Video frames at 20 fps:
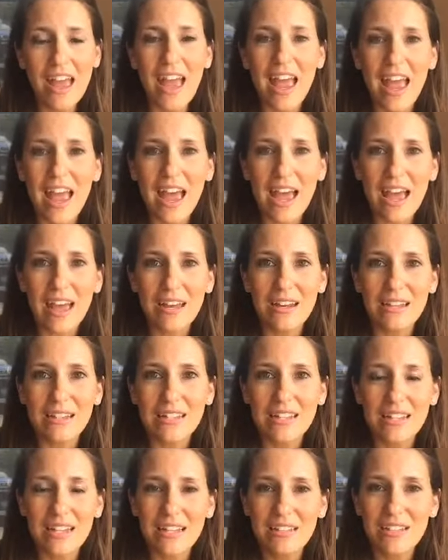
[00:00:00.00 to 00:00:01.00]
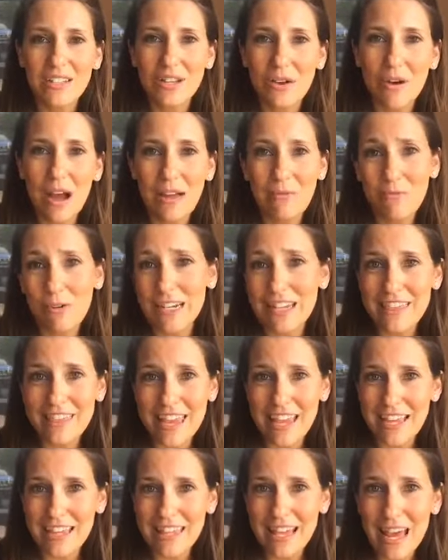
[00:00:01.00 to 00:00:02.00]
And so I want to
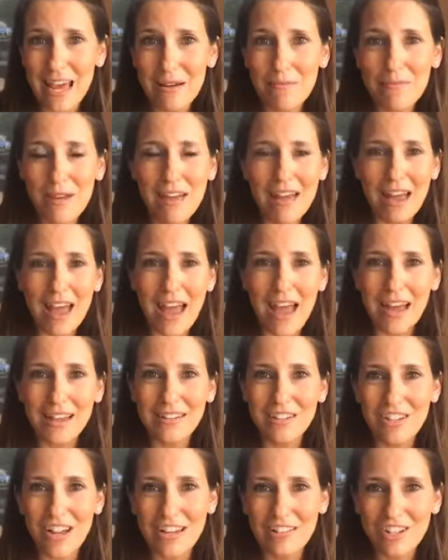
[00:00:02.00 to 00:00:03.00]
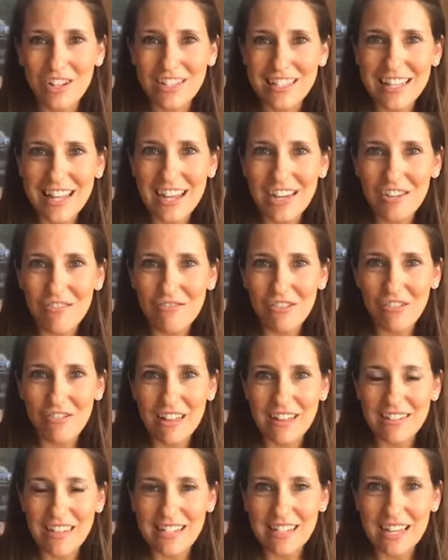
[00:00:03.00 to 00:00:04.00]
thank them and just let you know
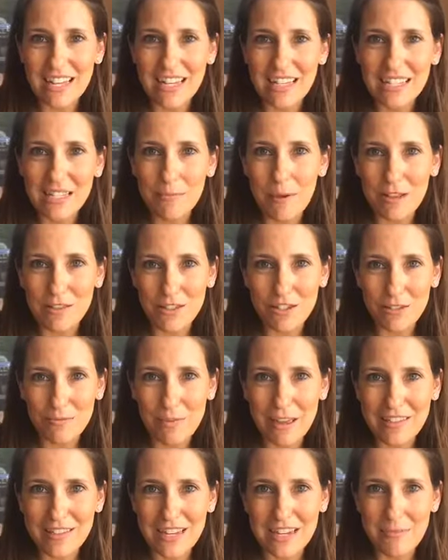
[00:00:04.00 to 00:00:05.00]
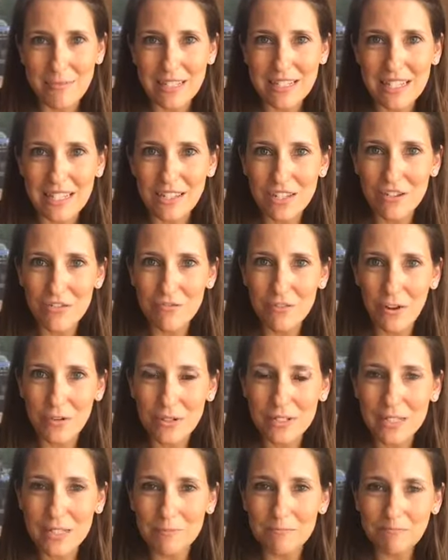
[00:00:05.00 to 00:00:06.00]
that this is sponsored by the NEMA Sensor
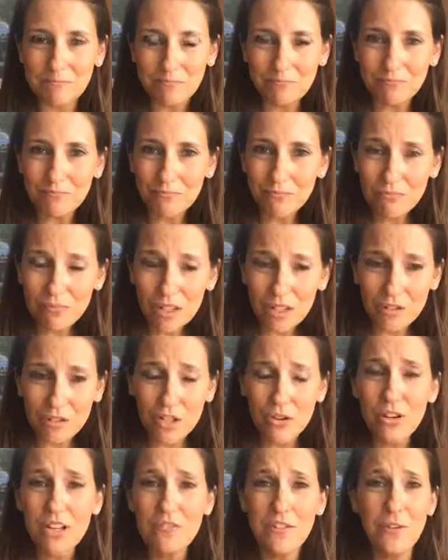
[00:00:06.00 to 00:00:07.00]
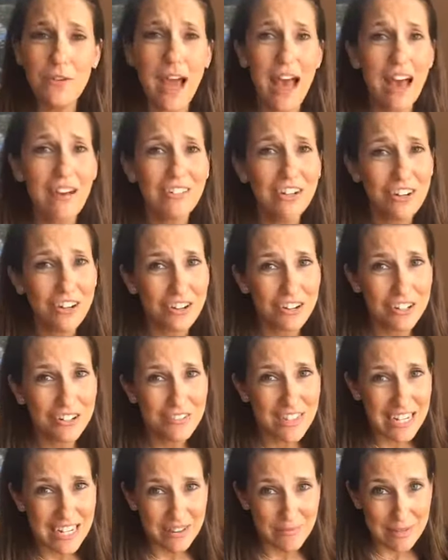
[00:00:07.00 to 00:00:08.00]
folks. So if you haven't heard
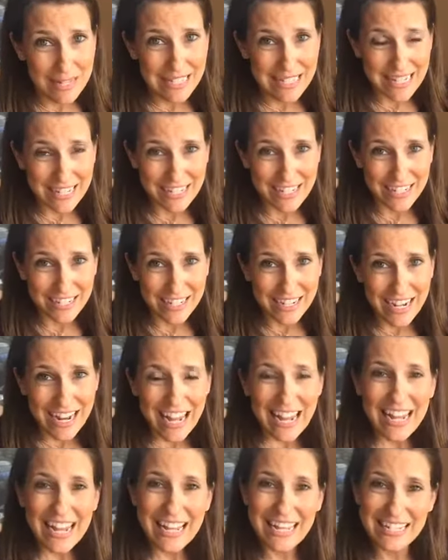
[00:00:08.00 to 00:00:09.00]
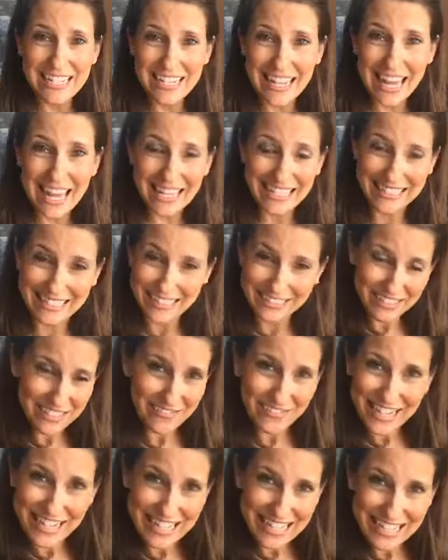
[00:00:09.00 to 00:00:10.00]
of the NEMA Sensor, it's that little
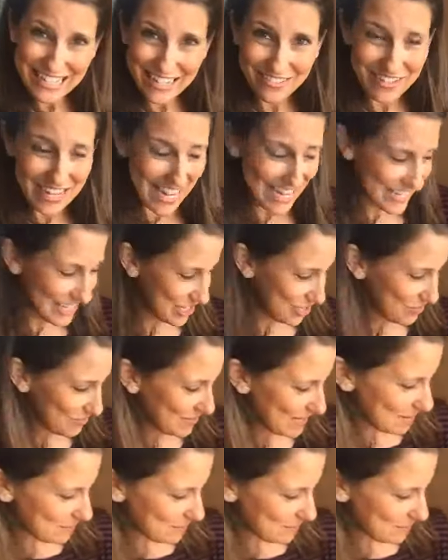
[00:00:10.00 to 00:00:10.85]
device that we have zoomed